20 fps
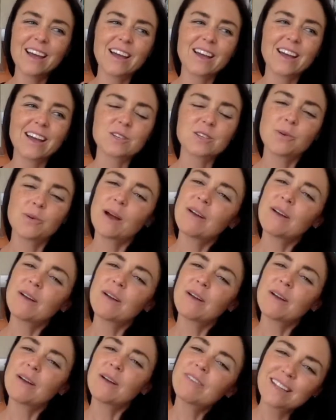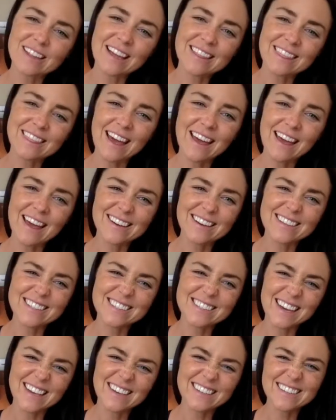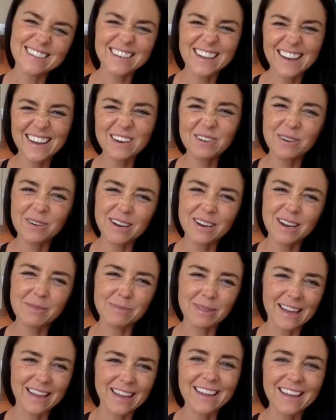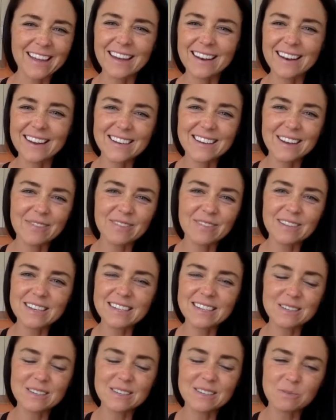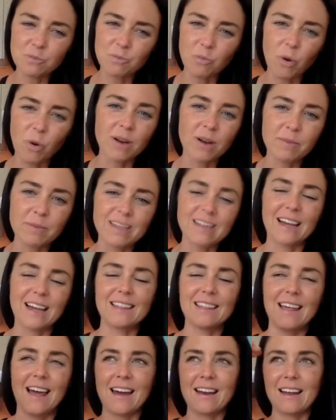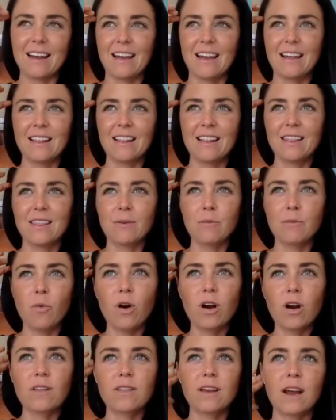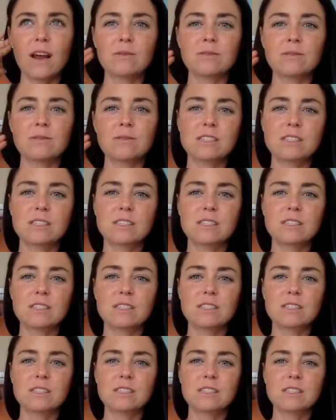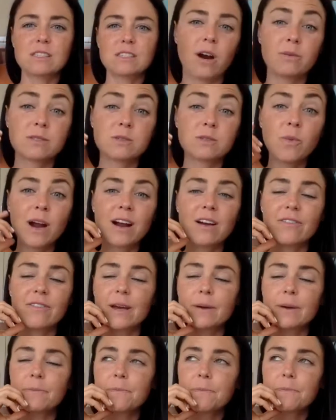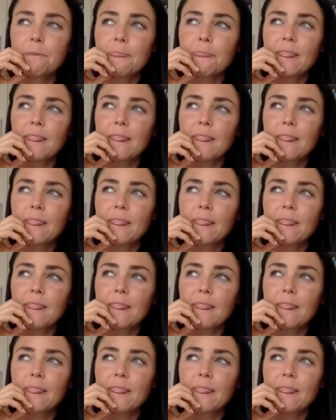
do I really look like that? Is that kind of what I'm like? And I definitely didn't want to be like that. And the more that I was exposed to it, the more I was aware of it.